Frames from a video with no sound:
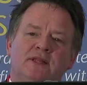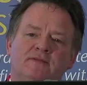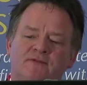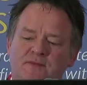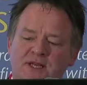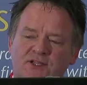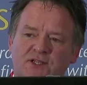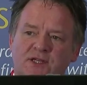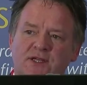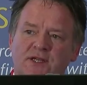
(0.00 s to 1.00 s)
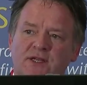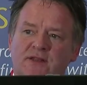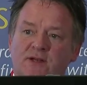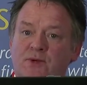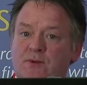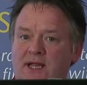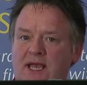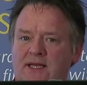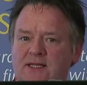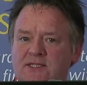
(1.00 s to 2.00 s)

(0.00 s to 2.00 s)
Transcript: the information that we were getting.